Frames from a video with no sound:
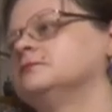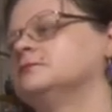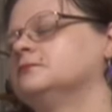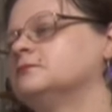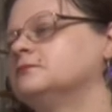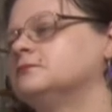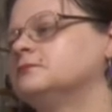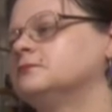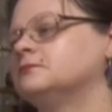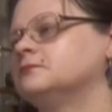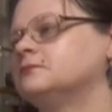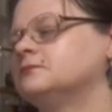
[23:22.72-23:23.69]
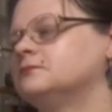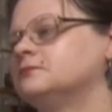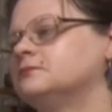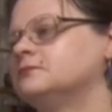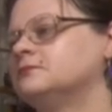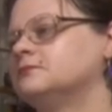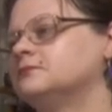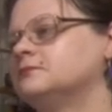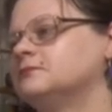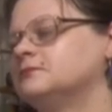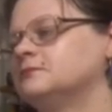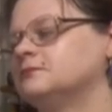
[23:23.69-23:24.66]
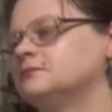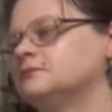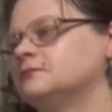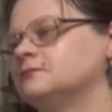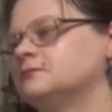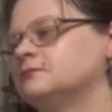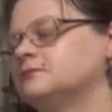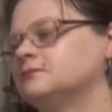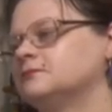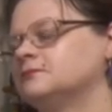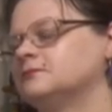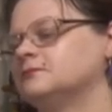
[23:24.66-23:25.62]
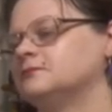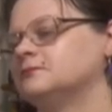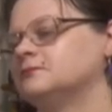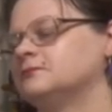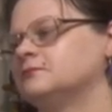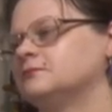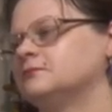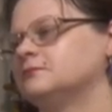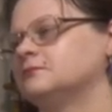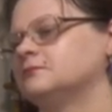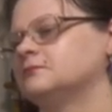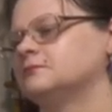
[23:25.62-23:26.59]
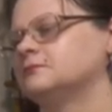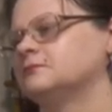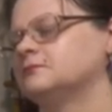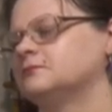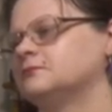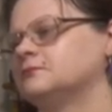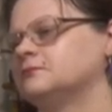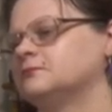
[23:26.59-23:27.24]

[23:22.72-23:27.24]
[no speech]